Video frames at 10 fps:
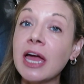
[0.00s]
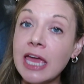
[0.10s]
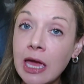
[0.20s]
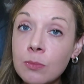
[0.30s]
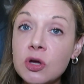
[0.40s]
by
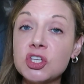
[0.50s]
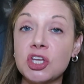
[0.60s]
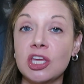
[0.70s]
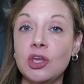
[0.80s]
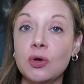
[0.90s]

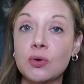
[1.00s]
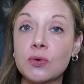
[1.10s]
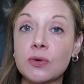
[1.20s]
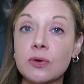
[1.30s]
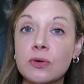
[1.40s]
ambushing you?
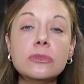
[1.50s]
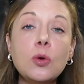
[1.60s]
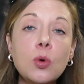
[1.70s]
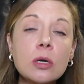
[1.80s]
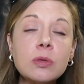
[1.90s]

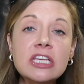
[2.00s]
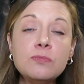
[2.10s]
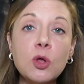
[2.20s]
The workplace